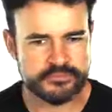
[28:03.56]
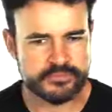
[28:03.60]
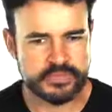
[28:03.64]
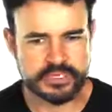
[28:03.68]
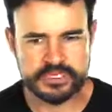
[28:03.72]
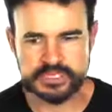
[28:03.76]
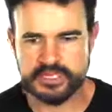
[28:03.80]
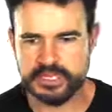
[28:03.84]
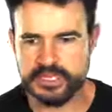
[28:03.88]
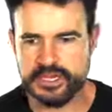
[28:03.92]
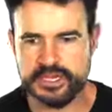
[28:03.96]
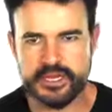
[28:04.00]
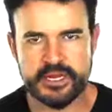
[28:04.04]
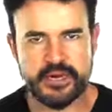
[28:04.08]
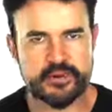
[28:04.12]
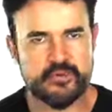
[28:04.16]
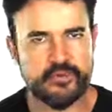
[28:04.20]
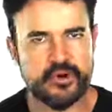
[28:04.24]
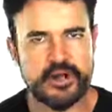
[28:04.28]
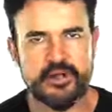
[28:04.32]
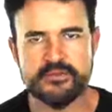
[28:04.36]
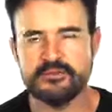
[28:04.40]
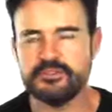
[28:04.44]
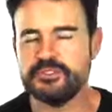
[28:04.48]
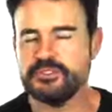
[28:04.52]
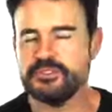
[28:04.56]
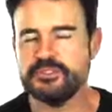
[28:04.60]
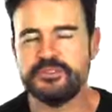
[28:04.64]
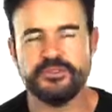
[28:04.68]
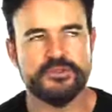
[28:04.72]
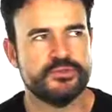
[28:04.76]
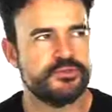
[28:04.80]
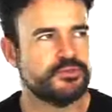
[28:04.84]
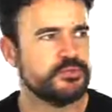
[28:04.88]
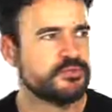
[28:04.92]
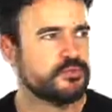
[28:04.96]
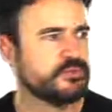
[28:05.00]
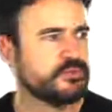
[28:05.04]
didn't get around
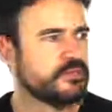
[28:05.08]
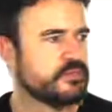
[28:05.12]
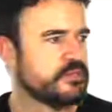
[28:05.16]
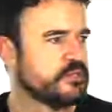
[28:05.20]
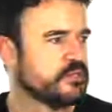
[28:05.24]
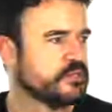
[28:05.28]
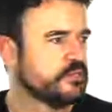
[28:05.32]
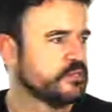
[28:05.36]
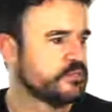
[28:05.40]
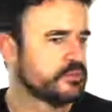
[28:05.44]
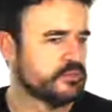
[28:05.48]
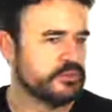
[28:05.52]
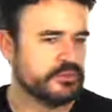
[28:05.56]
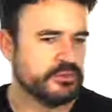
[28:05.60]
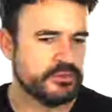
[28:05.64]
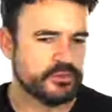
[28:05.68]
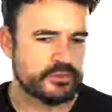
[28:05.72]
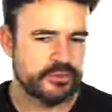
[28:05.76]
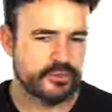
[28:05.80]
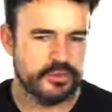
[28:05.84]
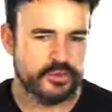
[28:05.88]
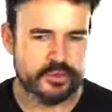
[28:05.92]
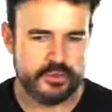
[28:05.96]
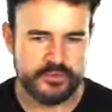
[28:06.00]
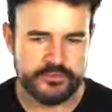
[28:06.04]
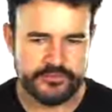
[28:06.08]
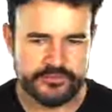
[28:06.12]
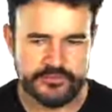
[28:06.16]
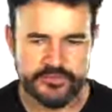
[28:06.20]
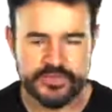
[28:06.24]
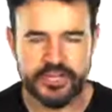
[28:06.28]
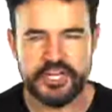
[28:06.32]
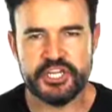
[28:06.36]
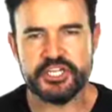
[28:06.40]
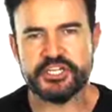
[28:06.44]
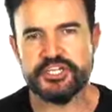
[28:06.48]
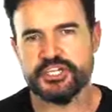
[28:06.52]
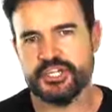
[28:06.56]
to
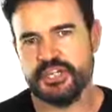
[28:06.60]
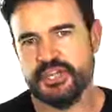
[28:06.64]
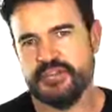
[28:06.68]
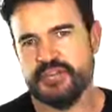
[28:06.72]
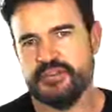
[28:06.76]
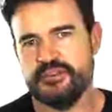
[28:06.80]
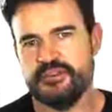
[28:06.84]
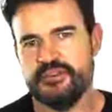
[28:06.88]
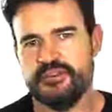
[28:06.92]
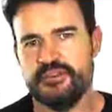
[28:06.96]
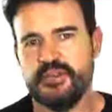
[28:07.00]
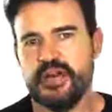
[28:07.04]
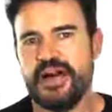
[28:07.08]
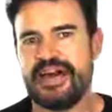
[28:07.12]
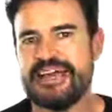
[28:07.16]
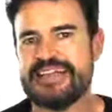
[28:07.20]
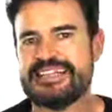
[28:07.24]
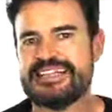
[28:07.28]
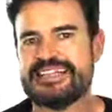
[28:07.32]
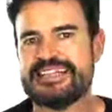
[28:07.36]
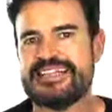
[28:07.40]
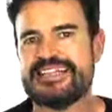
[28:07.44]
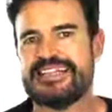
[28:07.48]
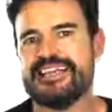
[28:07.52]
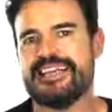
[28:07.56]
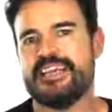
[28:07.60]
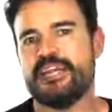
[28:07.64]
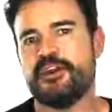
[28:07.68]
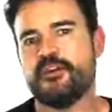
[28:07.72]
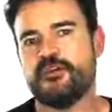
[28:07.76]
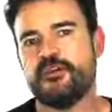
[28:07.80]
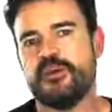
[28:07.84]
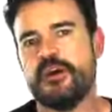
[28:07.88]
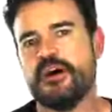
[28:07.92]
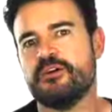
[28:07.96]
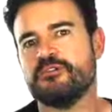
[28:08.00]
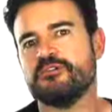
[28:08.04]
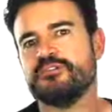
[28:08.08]
finishing it. I didn't get
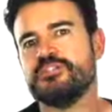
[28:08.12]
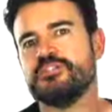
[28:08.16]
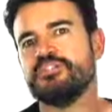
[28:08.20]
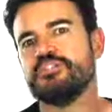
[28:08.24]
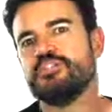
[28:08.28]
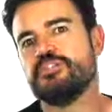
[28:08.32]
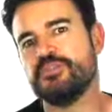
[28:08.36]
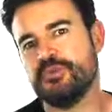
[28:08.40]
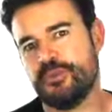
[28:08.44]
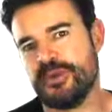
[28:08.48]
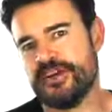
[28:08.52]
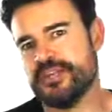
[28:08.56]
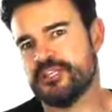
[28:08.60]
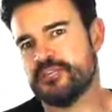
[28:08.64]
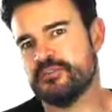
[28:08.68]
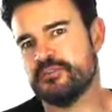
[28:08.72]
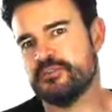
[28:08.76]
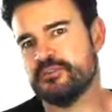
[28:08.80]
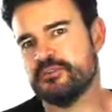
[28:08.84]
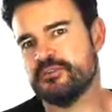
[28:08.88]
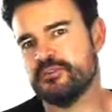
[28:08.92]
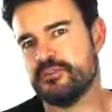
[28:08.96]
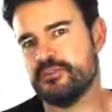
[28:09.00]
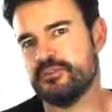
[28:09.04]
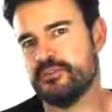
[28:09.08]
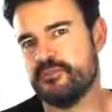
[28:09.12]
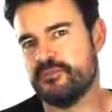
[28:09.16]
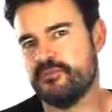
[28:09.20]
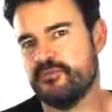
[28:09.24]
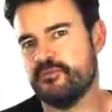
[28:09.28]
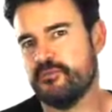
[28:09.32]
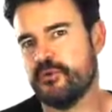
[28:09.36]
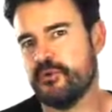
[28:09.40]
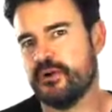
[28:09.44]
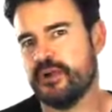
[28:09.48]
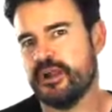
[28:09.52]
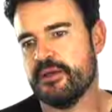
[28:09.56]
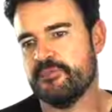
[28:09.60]
around to it, so
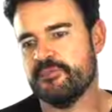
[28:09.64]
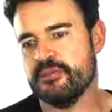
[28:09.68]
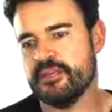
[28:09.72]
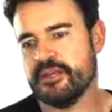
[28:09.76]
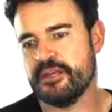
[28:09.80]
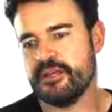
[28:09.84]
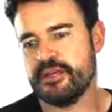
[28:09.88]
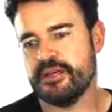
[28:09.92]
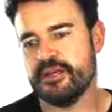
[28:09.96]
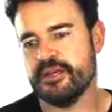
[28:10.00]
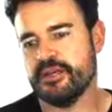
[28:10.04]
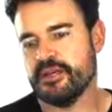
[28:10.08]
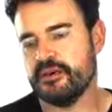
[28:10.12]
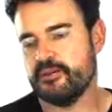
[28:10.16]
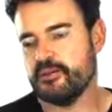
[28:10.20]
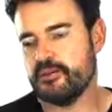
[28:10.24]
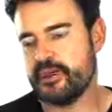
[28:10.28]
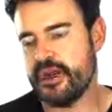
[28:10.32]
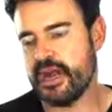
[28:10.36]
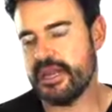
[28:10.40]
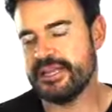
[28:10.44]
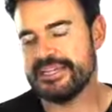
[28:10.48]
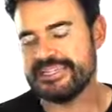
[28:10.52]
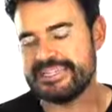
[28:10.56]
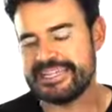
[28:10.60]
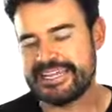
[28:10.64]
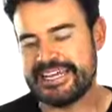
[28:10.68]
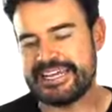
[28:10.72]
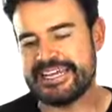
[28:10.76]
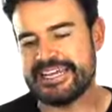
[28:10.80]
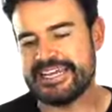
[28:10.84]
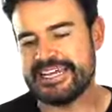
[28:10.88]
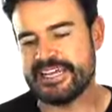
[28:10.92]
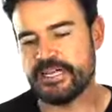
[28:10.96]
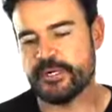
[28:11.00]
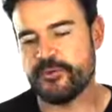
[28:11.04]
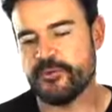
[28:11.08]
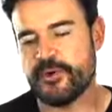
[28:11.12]
therefore I didn't get
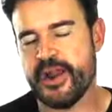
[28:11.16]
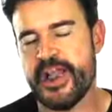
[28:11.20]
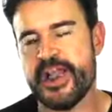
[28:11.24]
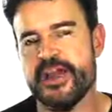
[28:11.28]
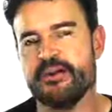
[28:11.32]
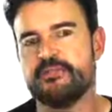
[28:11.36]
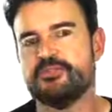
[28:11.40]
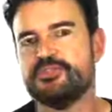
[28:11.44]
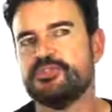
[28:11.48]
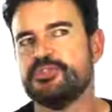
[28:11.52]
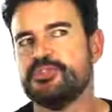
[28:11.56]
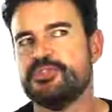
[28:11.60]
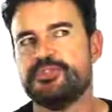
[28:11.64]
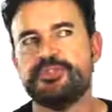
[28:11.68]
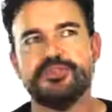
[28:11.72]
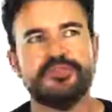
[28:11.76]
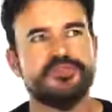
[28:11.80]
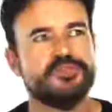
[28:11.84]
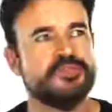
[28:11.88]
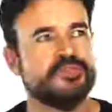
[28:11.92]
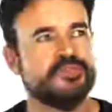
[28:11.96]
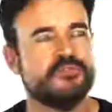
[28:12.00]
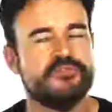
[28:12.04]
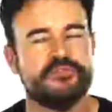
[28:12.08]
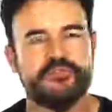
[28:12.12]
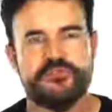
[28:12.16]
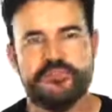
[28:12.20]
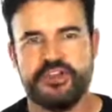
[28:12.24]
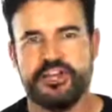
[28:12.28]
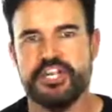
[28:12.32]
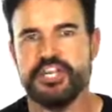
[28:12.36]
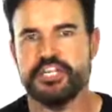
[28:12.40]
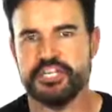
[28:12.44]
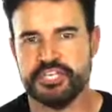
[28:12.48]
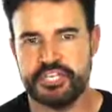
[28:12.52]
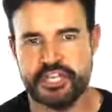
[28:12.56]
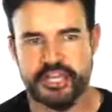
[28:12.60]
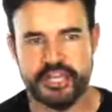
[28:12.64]
around to
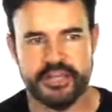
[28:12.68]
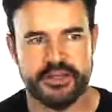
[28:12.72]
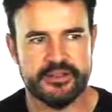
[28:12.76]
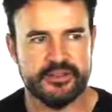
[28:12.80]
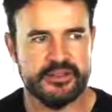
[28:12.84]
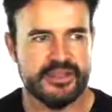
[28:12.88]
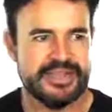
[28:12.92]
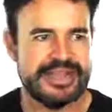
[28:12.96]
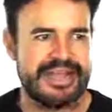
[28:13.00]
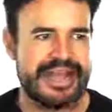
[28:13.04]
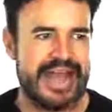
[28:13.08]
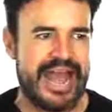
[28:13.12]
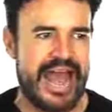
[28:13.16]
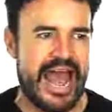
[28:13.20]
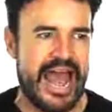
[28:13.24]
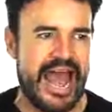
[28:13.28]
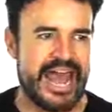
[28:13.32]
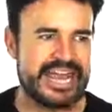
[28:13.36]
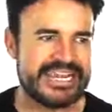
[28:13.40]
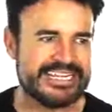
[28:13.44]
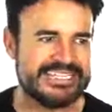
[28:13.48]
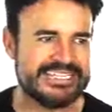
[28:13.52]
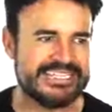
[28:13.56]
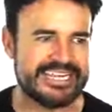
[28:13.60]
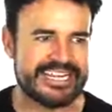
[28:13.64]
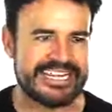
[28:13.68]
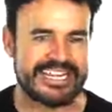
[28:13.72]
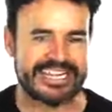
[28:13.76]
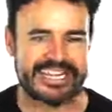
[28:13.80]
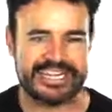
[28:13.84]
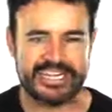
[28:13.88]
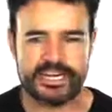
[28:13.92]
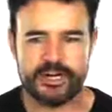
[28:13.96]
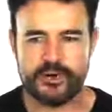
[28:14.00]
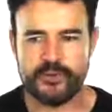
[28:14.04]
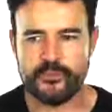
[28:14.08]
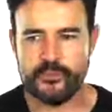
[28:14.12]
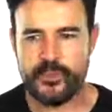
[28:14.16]
finishing it. I didn't
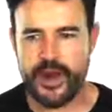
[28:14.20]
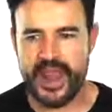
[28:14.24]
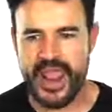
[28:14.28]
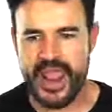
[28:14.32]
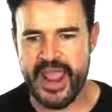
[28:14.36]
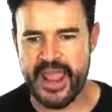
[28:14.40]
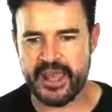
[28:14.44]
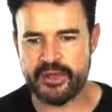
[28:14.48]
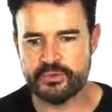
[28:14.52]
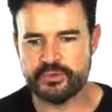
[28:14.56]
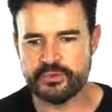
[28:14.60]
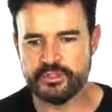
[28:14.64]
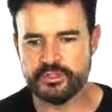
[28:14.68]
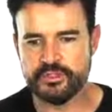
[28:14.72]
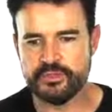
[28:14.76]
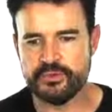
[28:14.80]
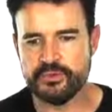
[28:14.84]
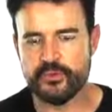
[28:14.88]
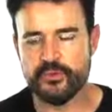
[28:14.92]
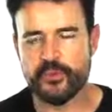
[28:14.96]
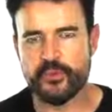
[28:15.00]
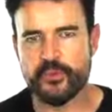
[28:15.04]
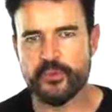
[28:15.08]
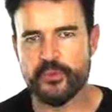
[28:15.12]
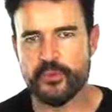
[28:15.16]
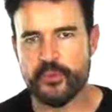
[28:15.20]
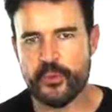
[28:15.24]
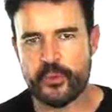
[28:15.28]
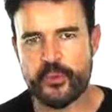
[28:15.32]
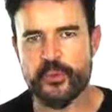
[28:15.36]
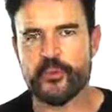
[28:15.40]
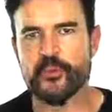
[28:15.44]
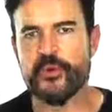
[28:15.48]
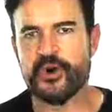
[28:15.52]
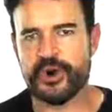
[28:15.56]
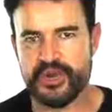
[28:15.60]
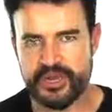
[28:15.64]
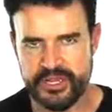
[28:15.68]
get around to
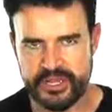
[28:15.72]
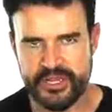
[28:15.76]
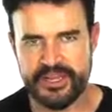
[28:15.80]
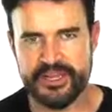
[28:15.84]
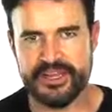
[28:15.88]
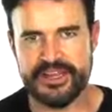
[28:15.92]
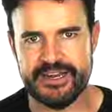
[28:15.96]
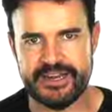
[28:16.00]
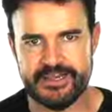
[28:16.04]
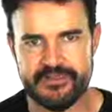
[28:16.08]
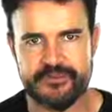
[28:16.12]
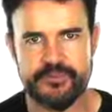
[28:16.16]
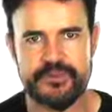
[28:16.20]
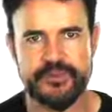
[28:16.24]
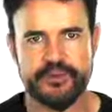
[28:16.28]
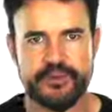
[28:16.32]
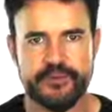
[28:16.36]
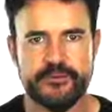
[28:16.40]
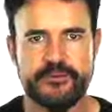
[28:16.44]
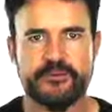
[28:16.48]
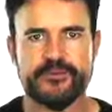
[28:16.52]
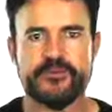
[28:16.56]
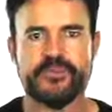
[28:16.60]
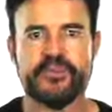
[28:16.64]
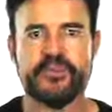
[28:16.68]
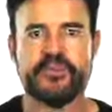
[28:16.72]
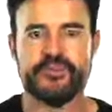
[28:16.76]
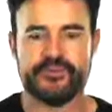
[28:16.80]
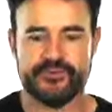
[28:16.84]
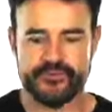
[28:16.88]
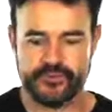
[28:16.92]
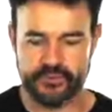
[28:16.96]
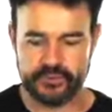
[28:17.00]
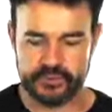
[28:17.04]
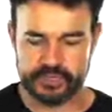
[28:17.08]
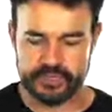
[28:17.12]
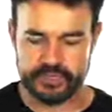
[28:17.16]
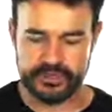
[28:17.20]
working on it, you know?
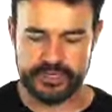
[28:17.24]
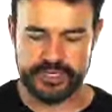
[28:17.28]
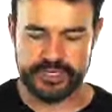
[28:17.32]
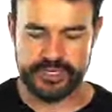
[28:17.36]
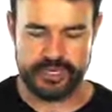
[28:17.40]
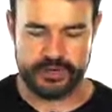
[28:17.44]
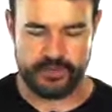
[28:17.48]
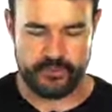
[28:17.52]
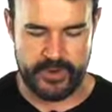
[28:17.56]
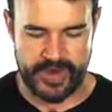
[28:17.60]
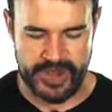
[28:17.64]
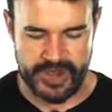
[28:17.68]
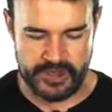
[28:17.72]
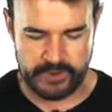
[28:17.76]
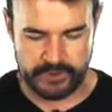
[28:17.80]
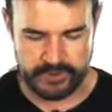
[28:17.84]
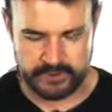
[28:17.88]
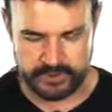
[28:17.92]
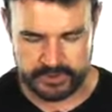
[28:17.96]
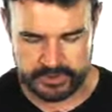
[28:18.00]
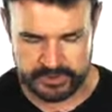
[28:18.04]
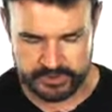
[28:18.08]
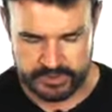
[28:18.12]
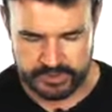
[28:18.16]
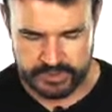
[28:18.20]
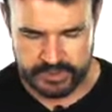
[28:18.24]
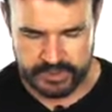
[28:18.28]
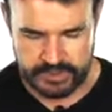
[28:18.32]
So to get around.